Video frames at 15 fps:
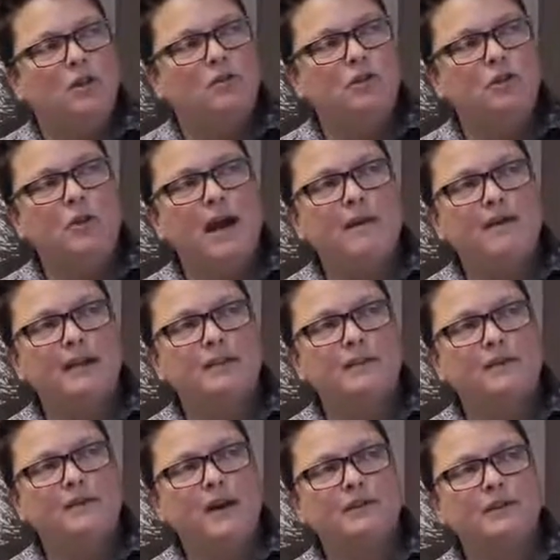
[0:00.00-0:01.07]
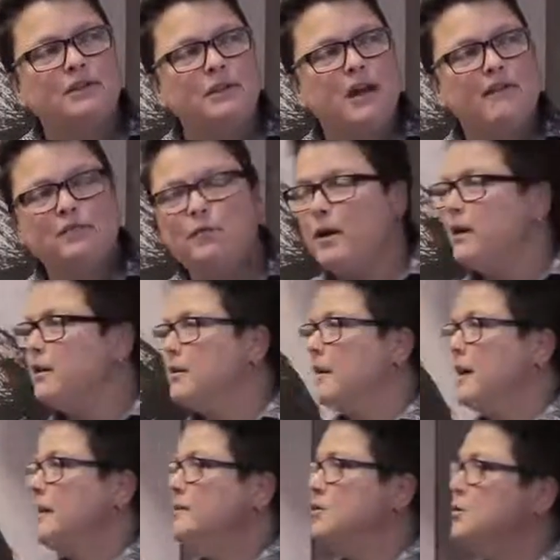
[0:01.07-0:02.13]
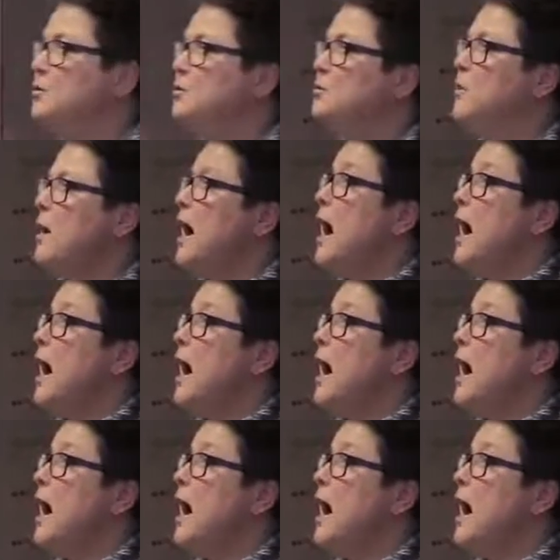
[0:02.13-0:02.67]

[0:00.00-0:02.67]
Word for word: Do you have antivirus software and do you